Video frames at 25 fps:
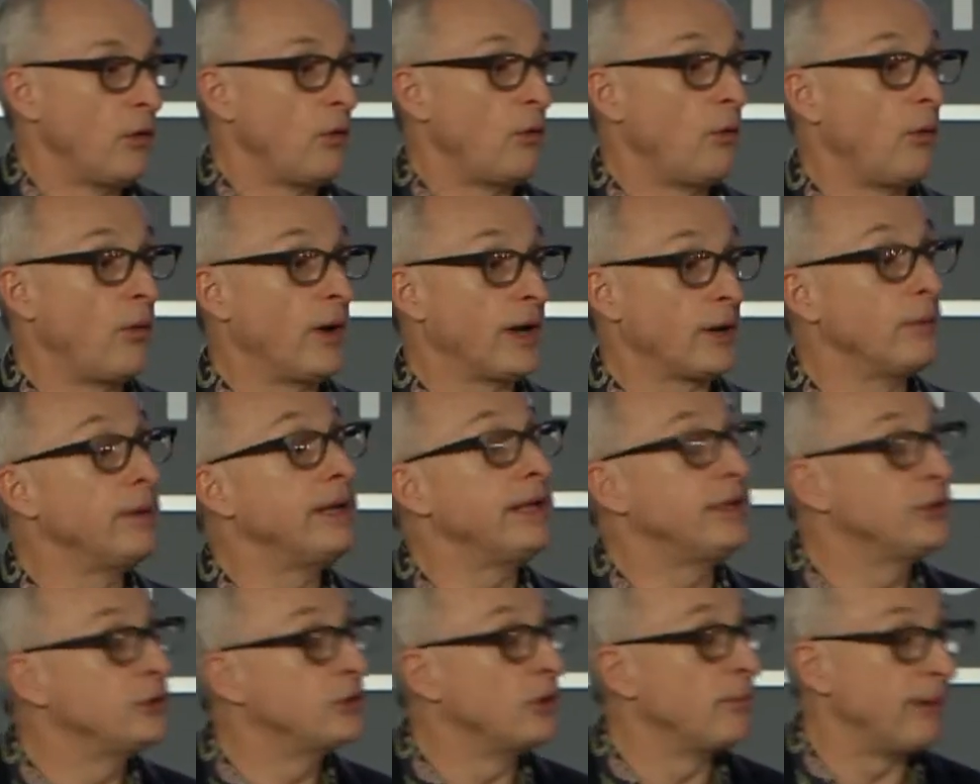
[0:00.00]
what do we
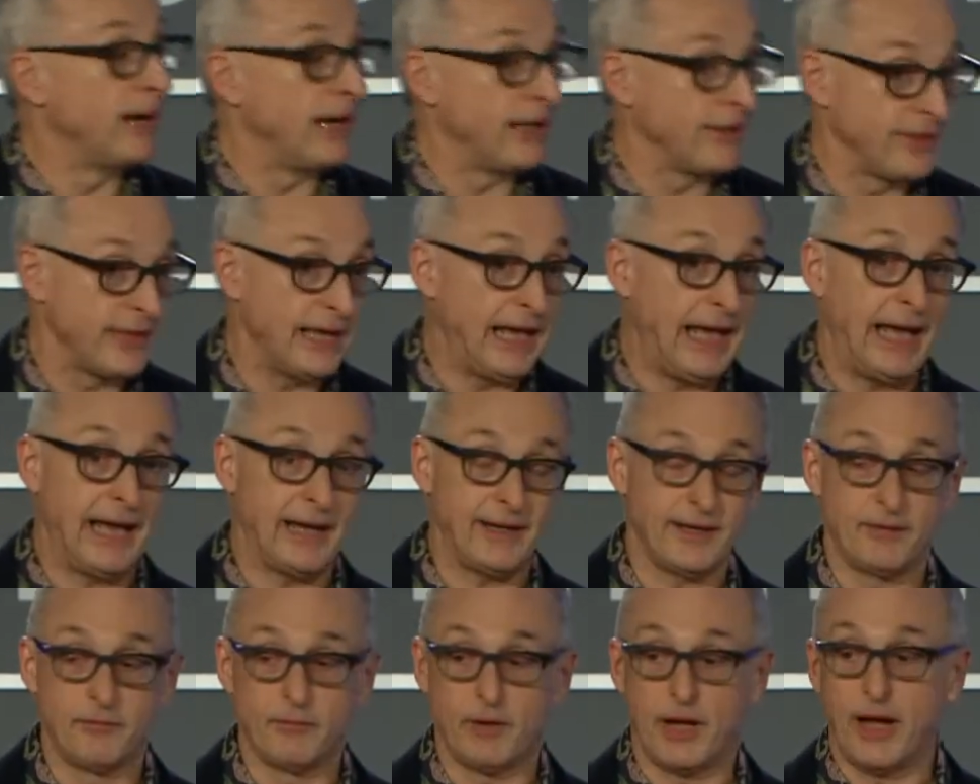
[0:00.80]
do about
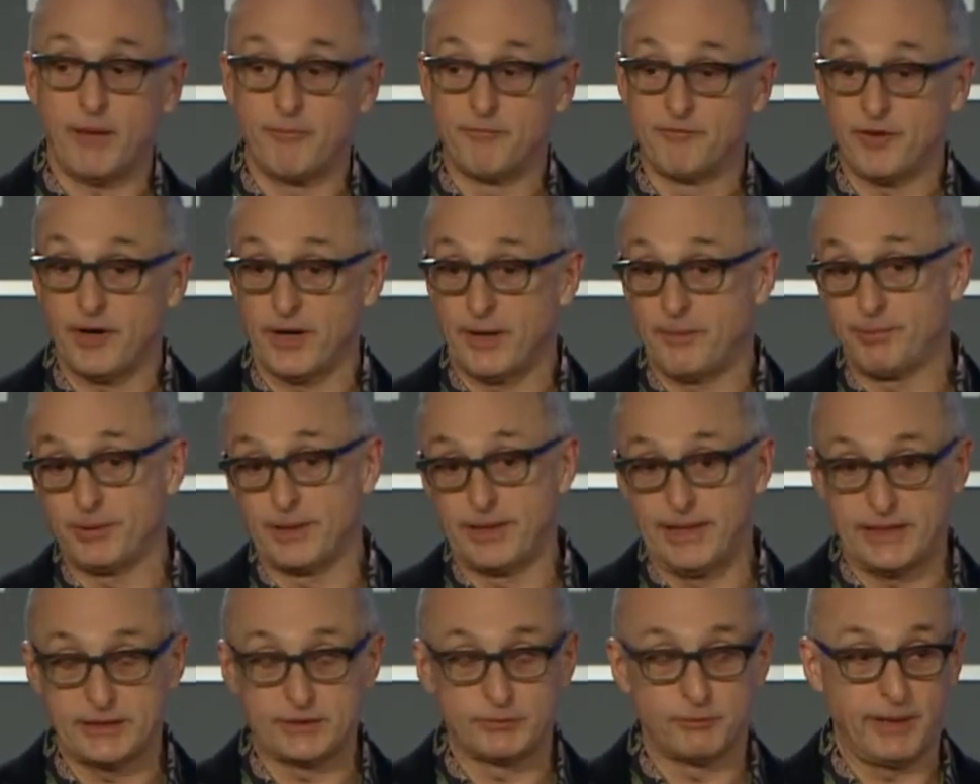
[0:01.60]
that? And I'm very
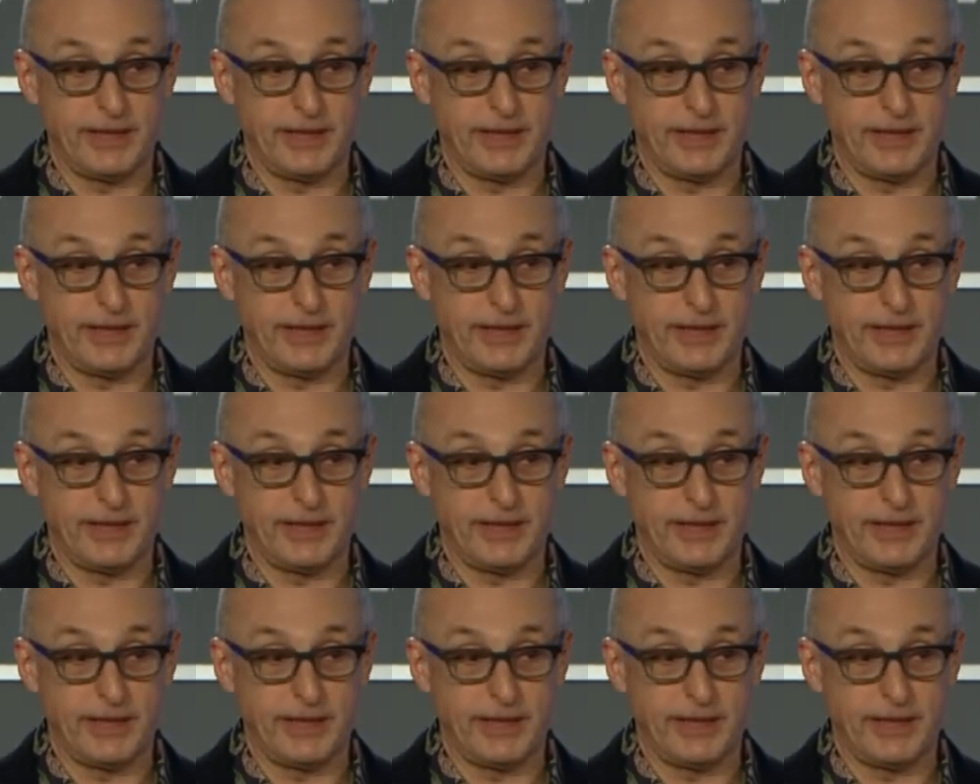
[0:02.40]
pleased